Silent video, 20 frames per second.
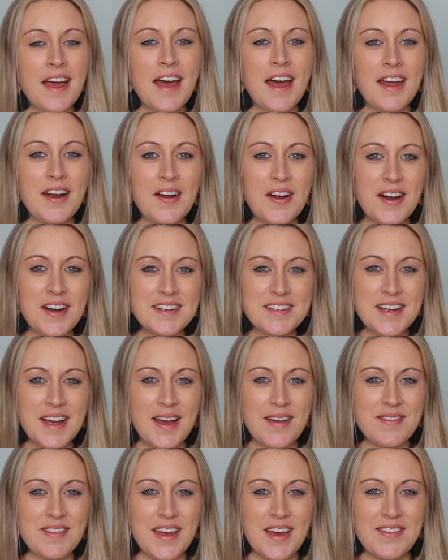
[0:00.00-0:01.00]
had a hard
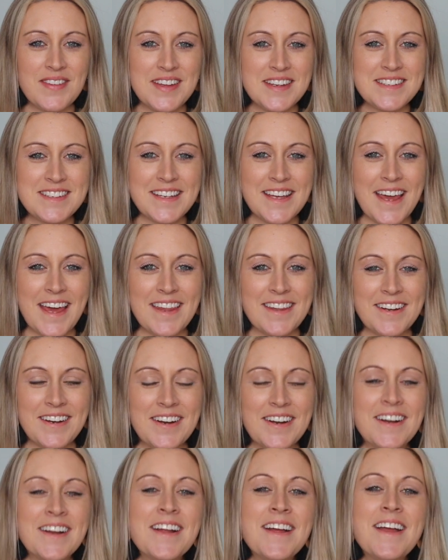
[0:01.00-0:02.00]
time coming
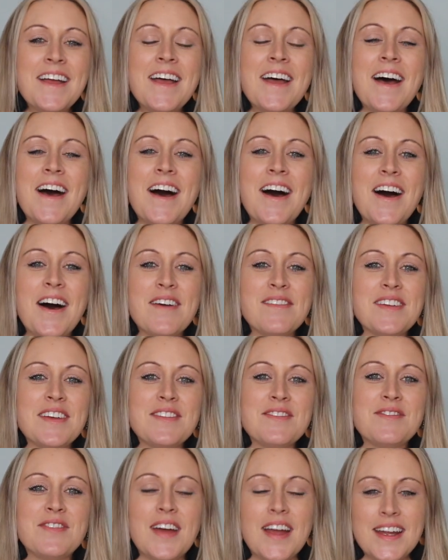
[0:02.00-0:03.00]
together
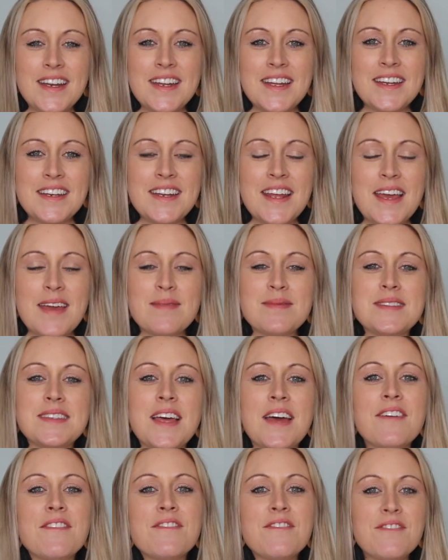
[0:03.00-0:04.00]
and finding names
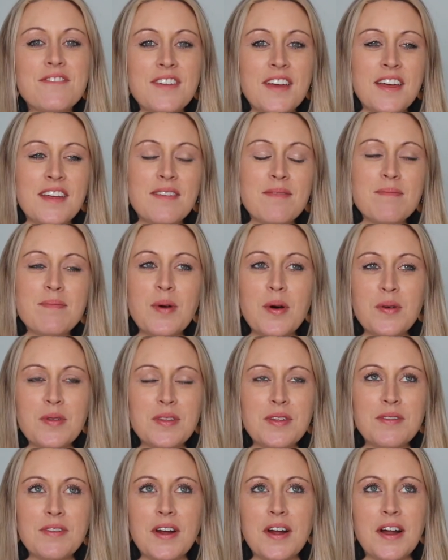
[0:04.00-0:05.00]
that fit
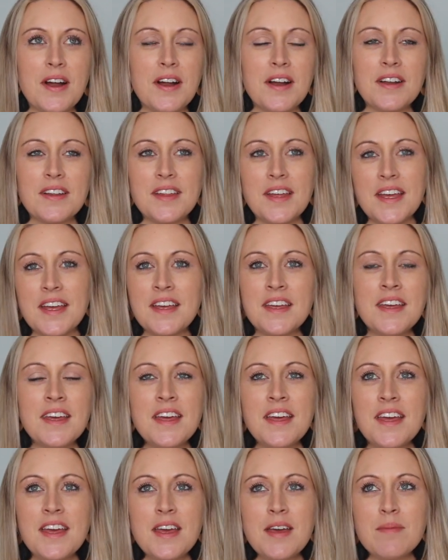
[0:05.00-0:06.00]
both of us.
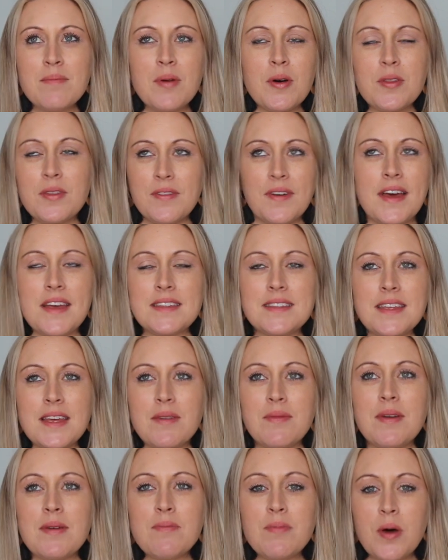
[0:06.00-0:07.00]

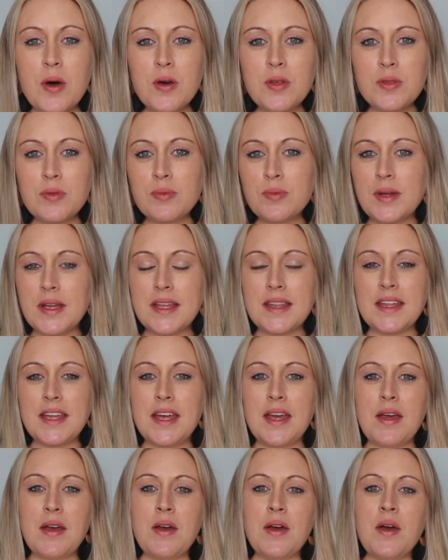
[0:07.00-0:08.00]
Like, we both
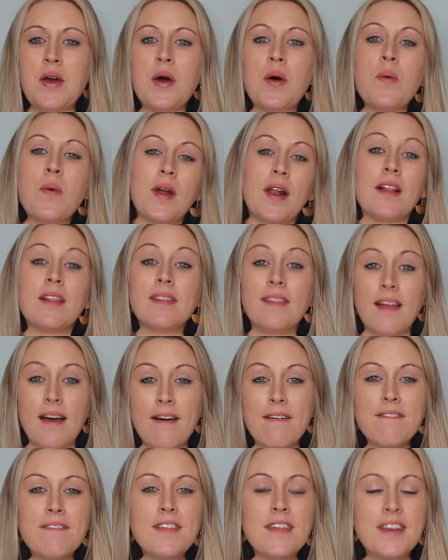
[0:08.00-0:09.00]
really want to
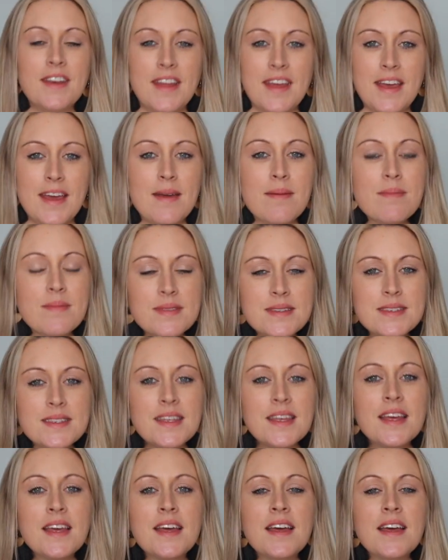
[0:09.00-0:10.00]
love the names.
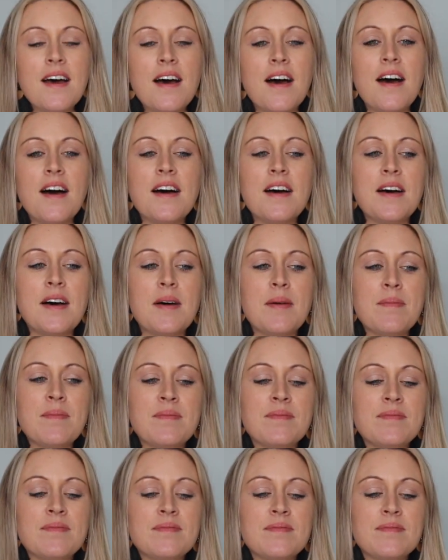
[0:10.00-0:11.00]

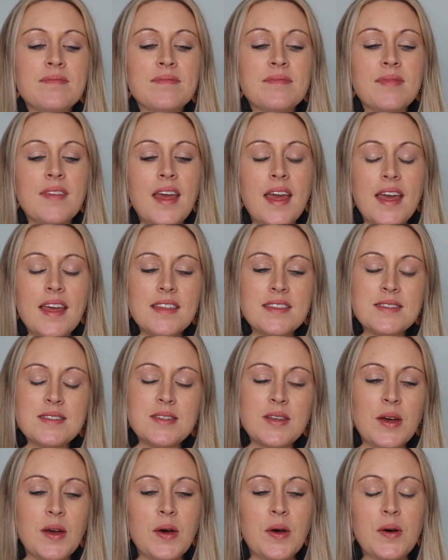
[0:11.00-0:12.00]
And
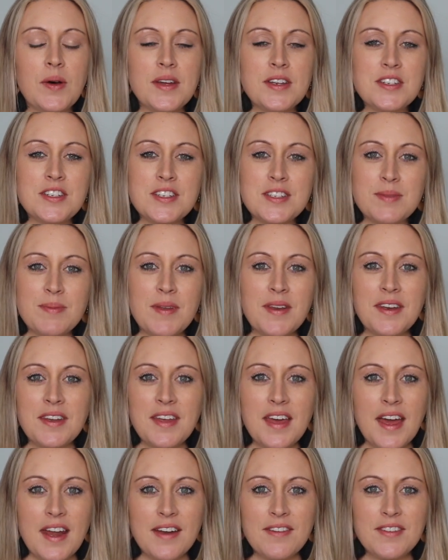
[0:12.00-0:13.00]
so it's just been
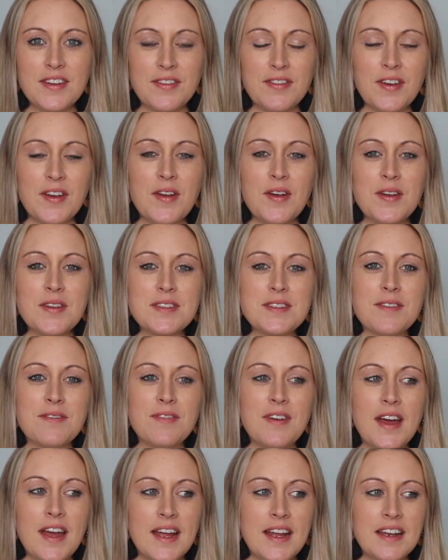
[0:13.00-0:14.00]
kind of difficult to
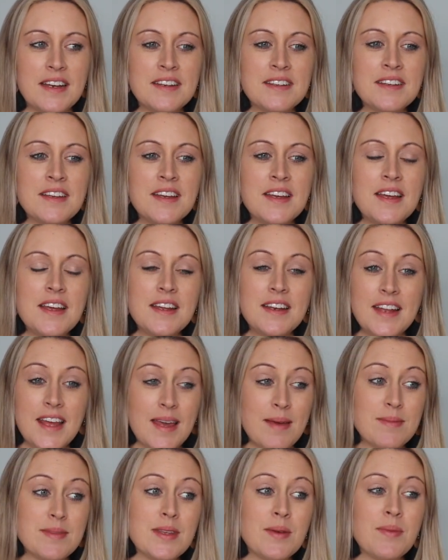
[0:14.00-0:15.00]
find
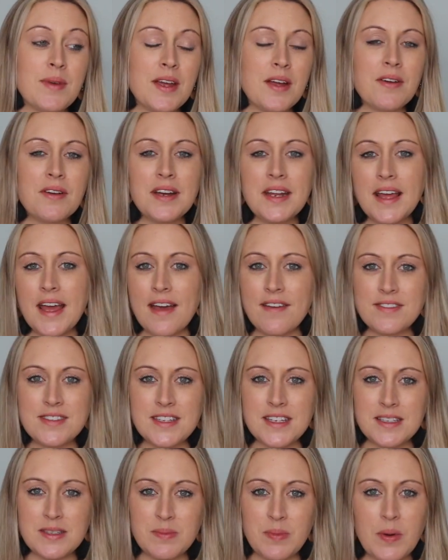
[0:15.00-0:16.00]
names. And we already have
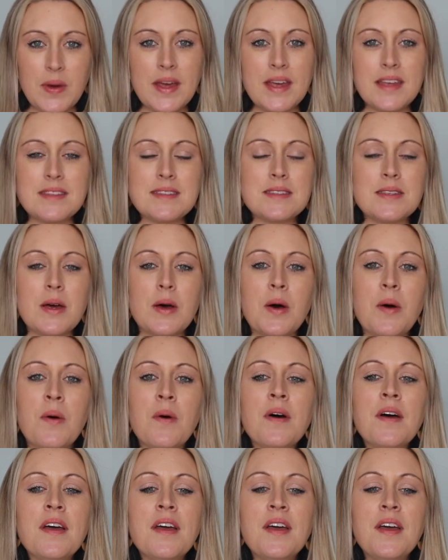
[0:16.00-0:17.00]
6 boys,
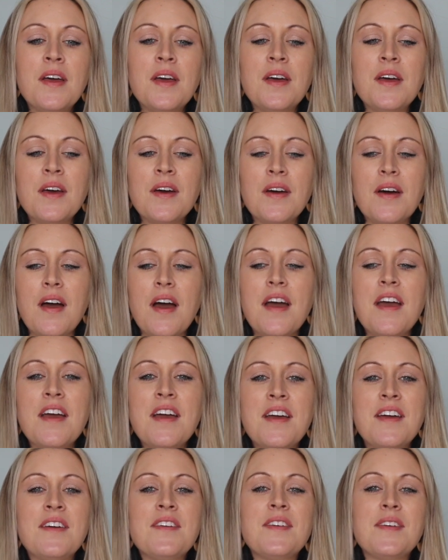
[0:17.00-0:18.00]
so
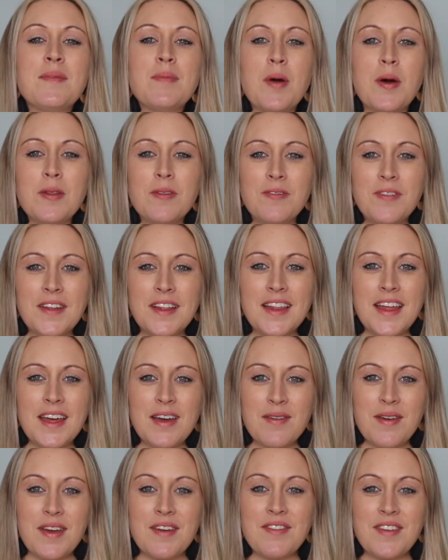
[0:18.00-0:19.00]
we both feel
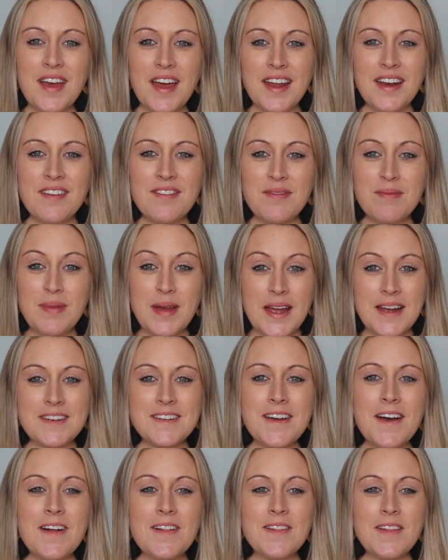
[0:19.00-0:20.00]
like we've kind of
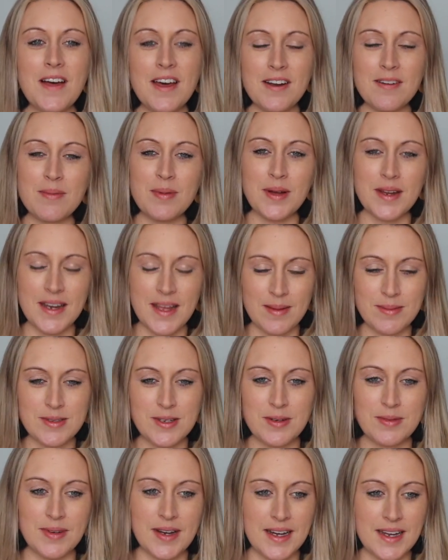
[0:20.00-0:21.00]
picked a lot of boy names
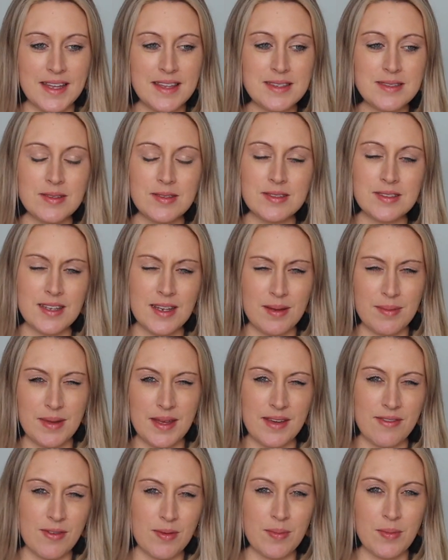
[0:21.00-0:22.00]
already, so it's going to
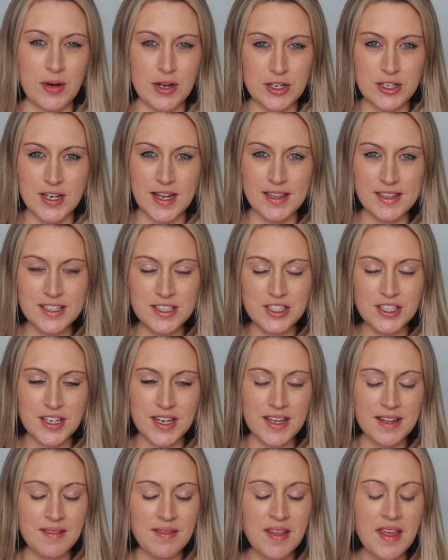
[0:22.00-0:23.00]
be even more
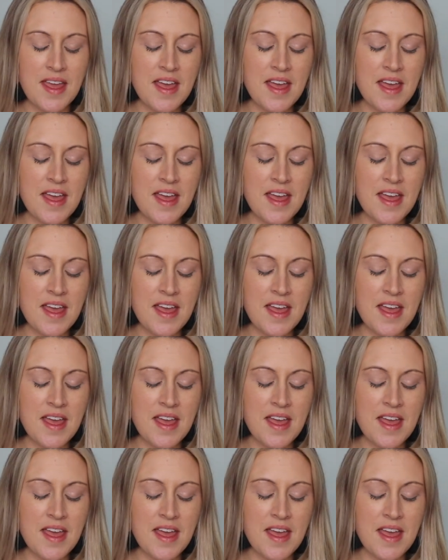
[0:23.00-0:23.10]
challenging.